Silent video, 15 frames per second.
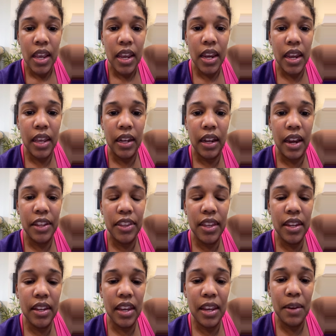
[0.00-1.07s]
And I
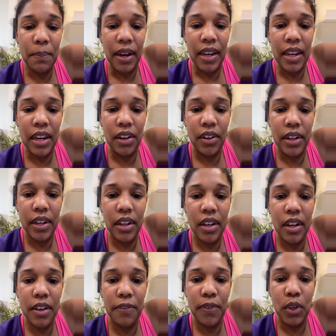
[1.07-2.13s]
think in my area,
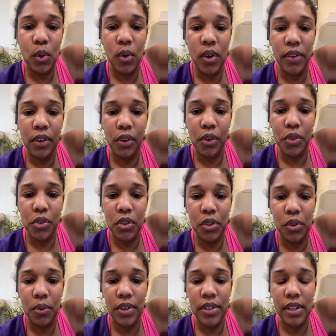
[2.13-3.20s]
a few of the grocery
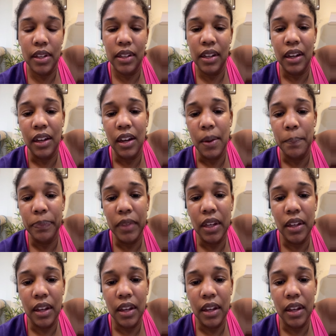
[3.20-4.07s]
stores um,